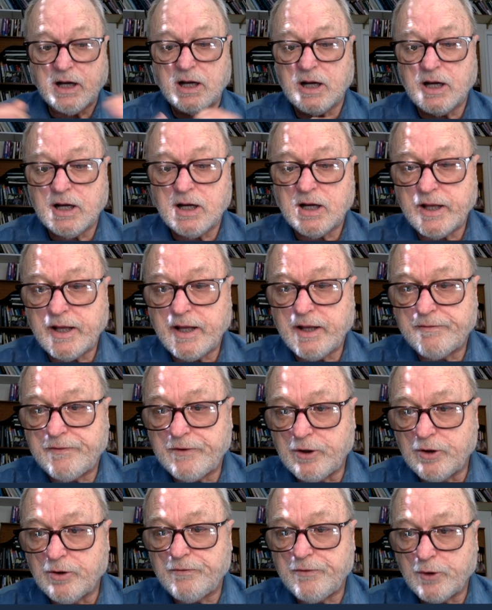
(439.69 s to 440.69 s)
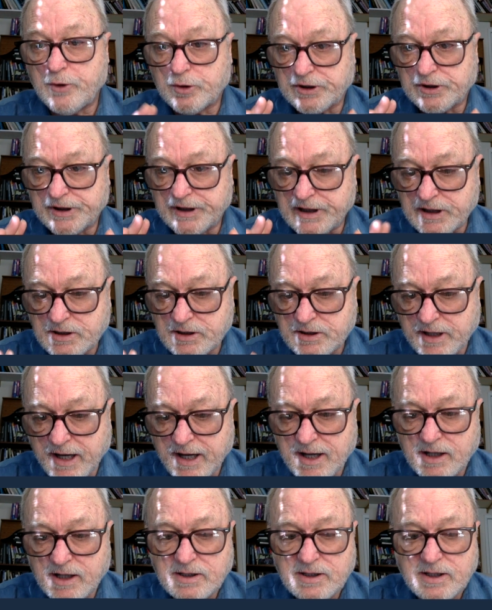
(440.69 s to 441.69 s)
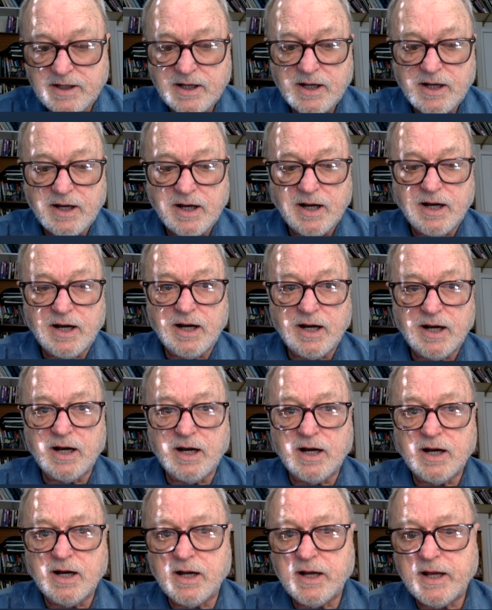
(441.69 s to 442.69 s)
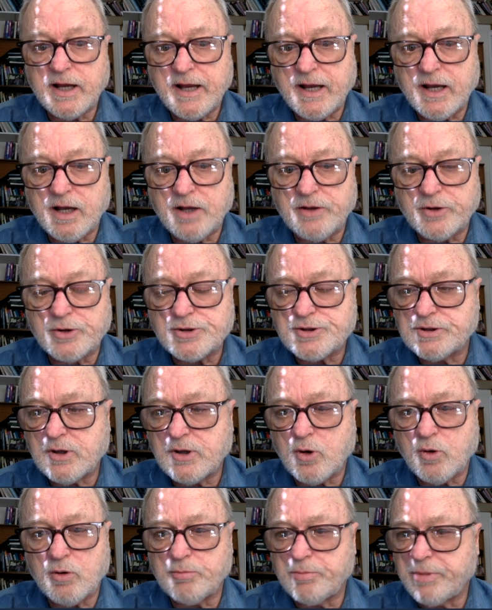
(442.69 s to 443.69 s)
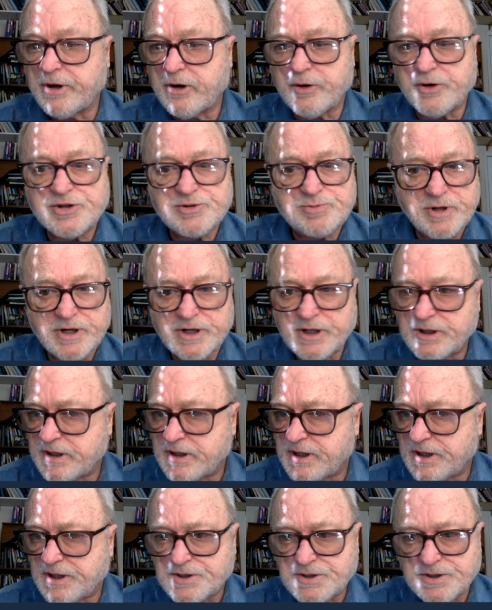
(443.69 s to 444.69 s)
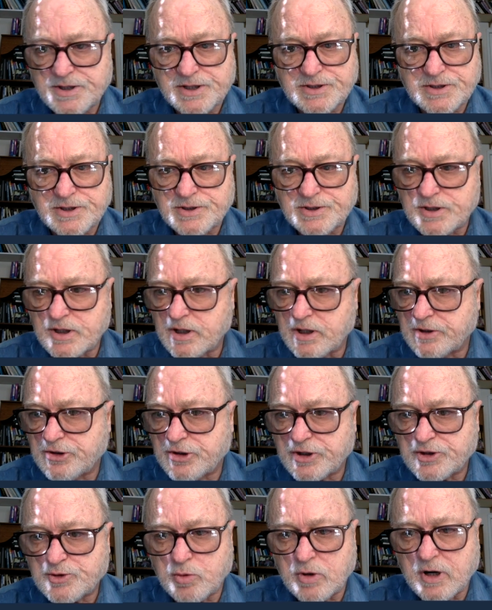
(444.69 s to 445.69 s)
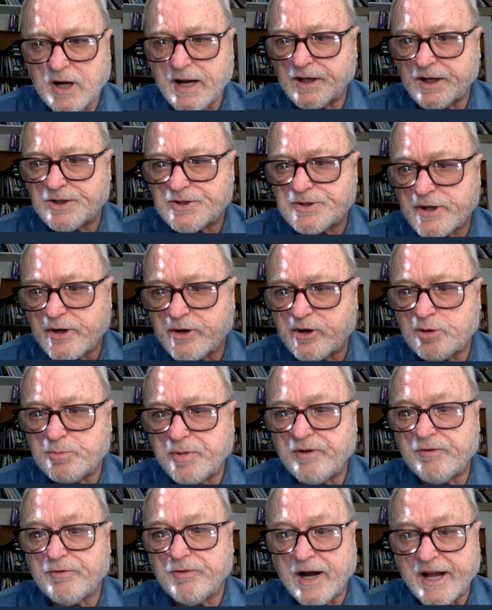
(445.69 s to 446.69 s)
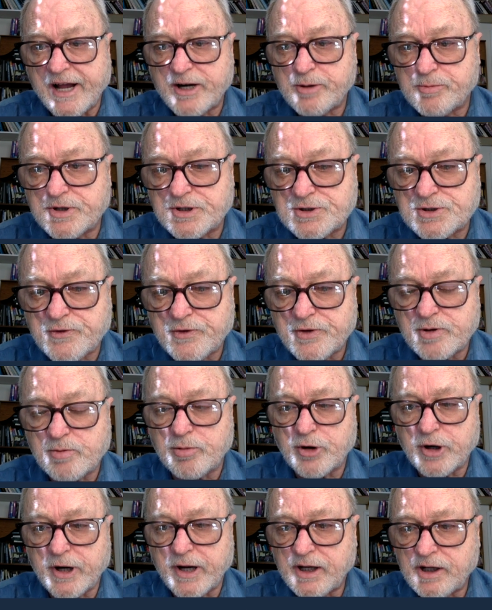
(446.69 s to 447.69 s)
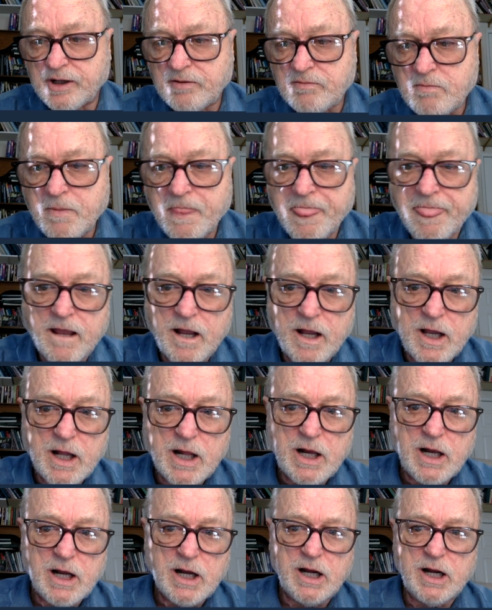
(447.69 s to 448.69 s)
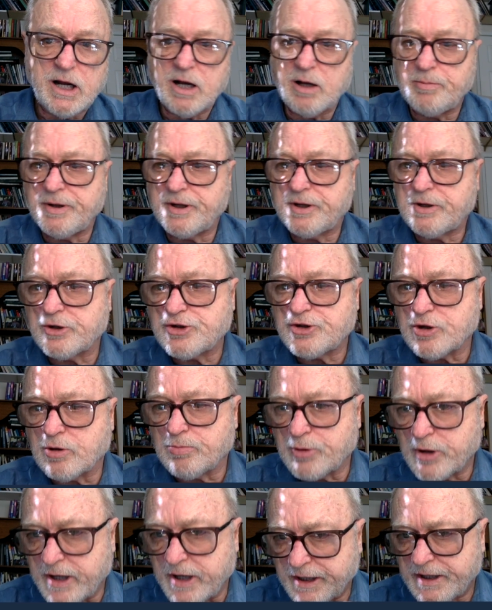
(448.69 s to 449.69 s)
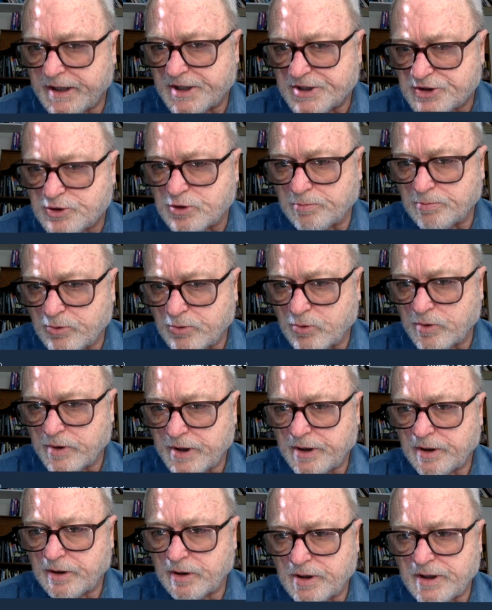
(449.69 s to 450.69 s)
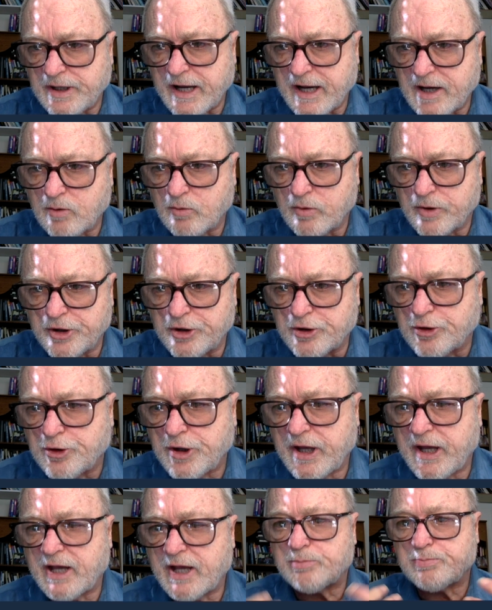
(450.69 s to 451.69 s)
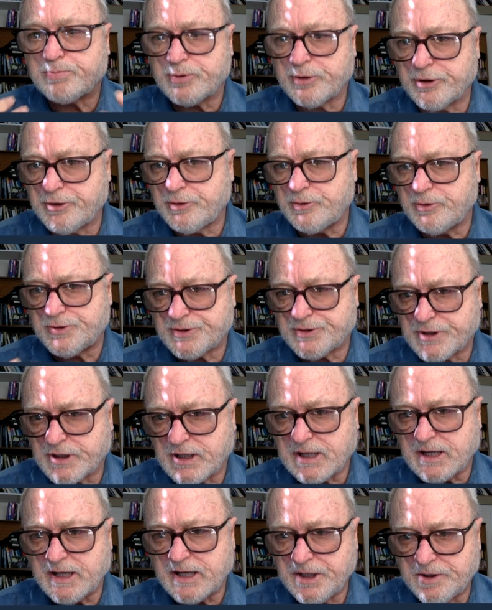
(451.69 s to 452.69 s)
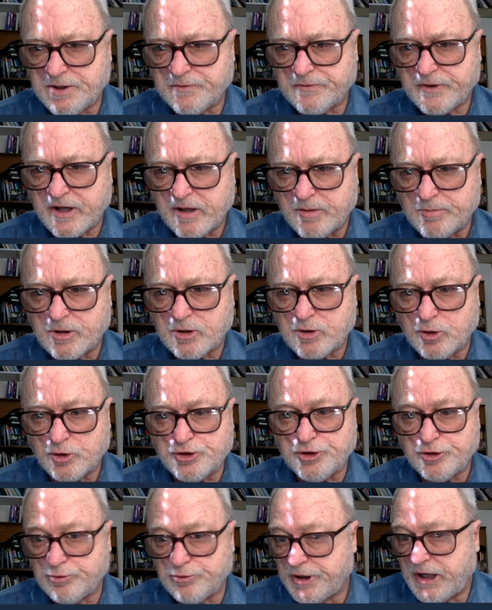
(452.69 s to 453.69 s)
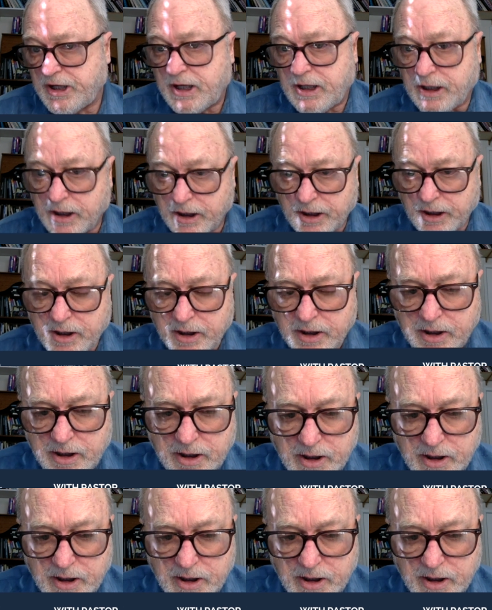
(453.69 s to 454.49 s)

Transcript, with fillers: uh, if you if you can get that. Uh, and there's no embarrassment in this. This is uh, just what mm-hmm. I consider to be vitamins for the brain. Uh, because your brain gets to a point now where you can't produce the kind of chemicals you need